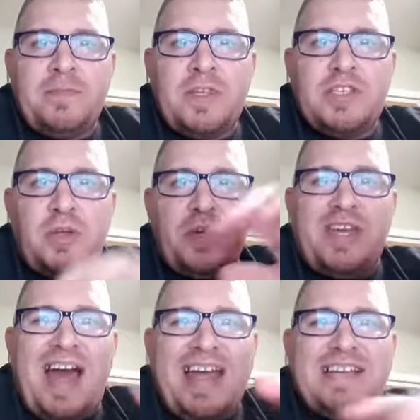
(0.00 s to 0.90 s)
So
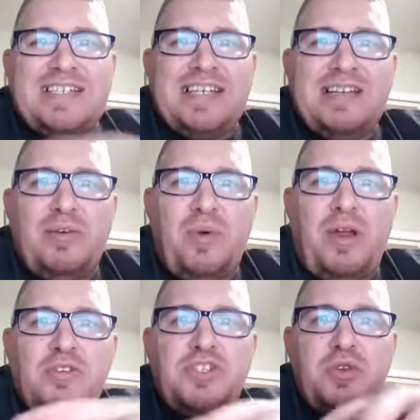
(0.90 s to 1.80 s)
tonight, why
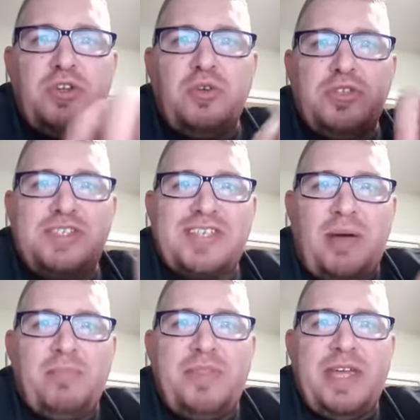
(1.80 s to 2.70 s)
don't you do
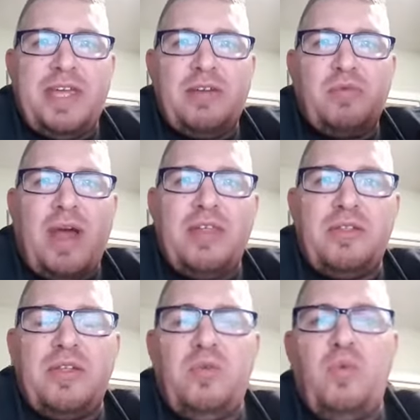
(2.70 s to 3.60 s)
something rather
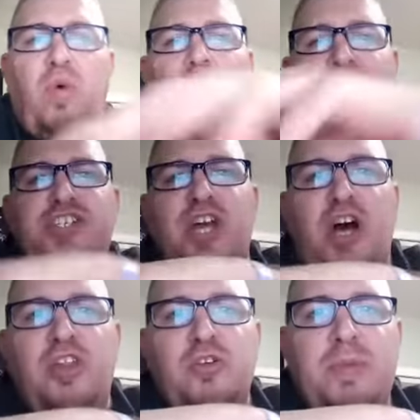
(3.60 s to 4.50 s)
than watch
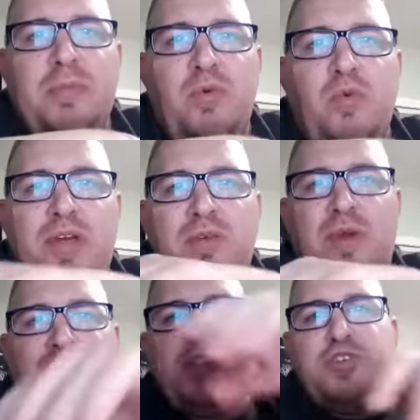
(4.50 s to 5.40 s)
other people win? Why
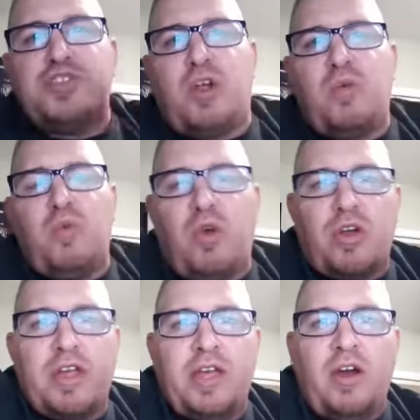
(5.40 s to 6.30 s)
don't you start
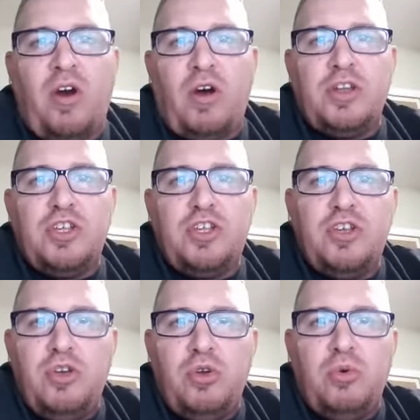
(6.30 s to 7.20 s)
working on
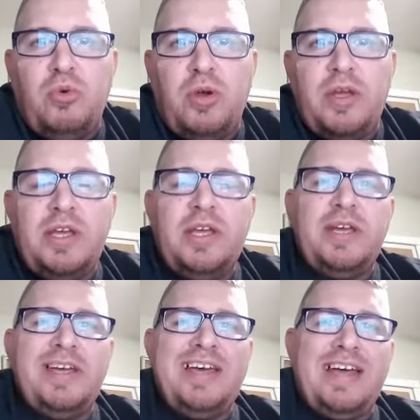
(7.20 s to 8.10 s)
you
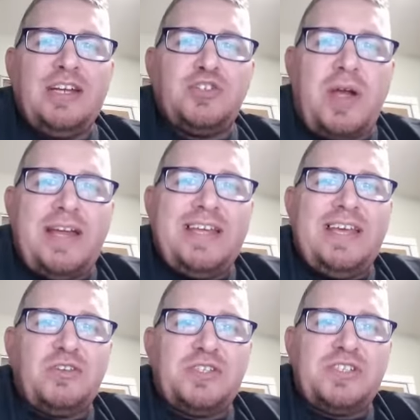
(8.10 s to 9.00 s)
and trying to get
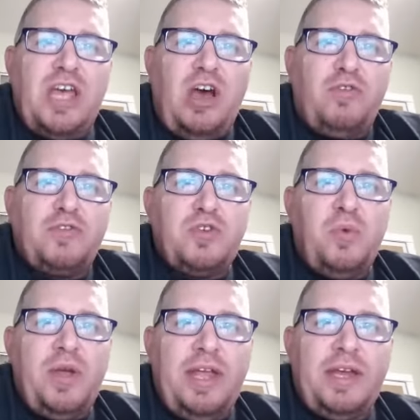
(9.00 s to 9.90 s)
yourself to
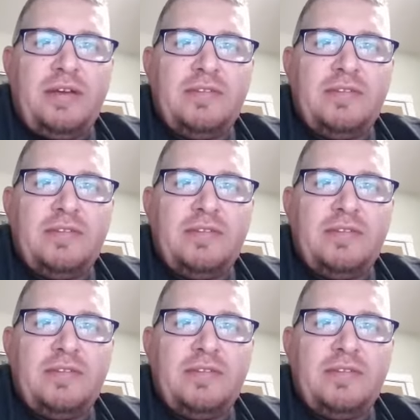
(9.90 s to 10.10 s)
win?